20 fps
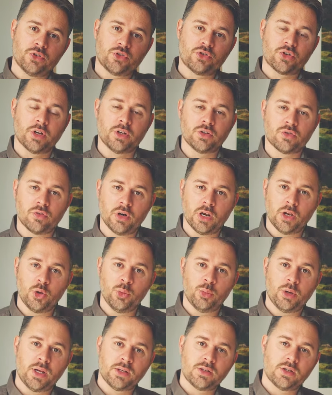the trees are
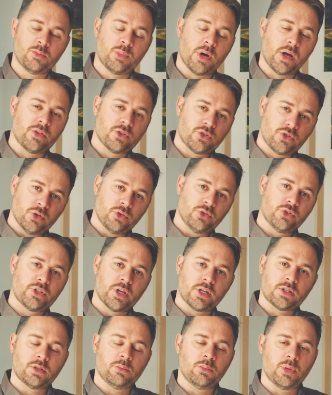illuminated by the sun
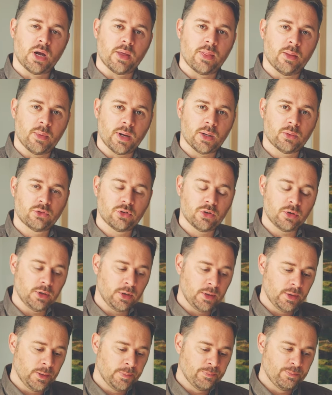setting behind the mountain.
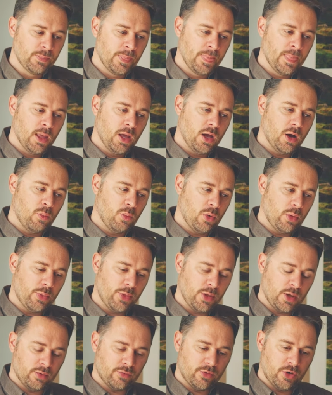And one
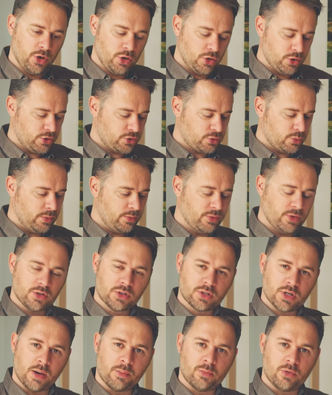thing I've noticed with
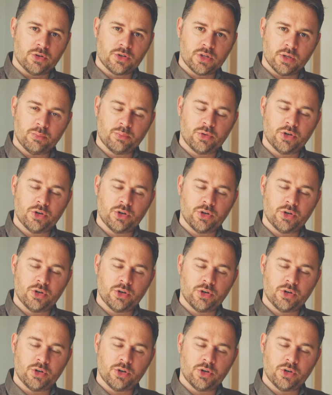this camera is it